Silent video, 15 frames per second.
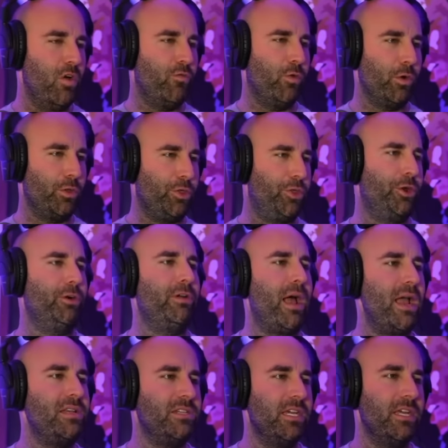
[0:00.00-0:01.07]
for third
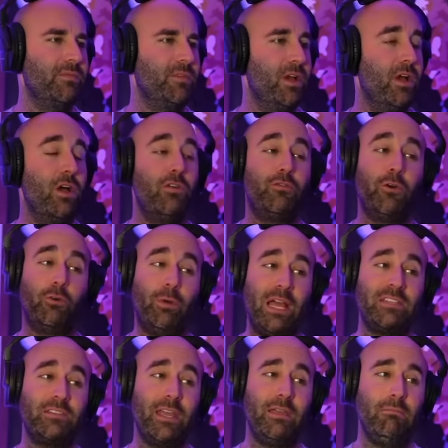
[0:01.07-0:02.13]
ID for
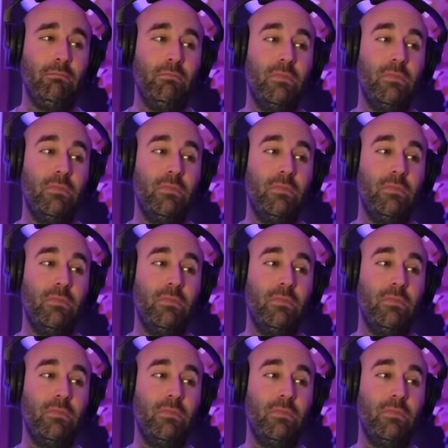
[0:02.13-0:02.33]
wrestling,